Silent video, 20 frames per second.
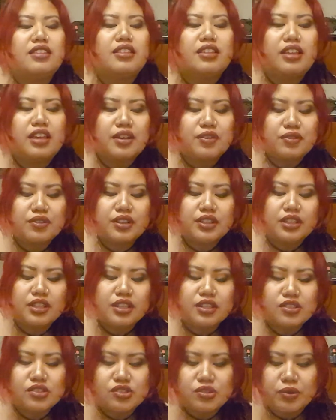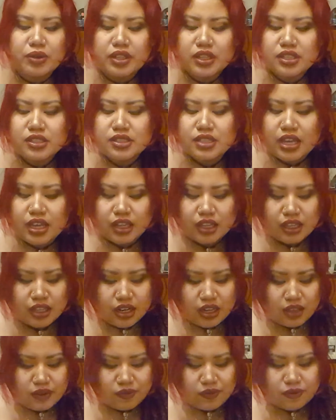I really enjoy this deck, and
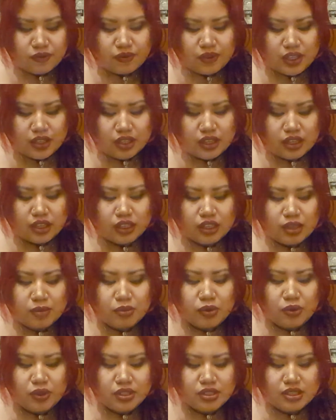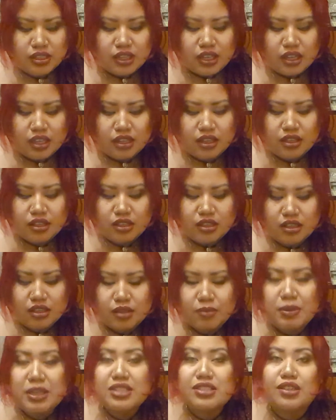I feel like I'm going to get
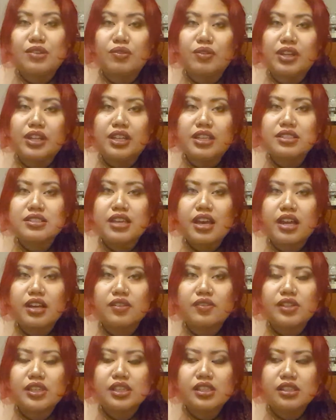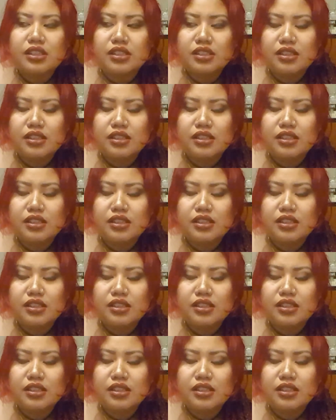amazing readings out of it.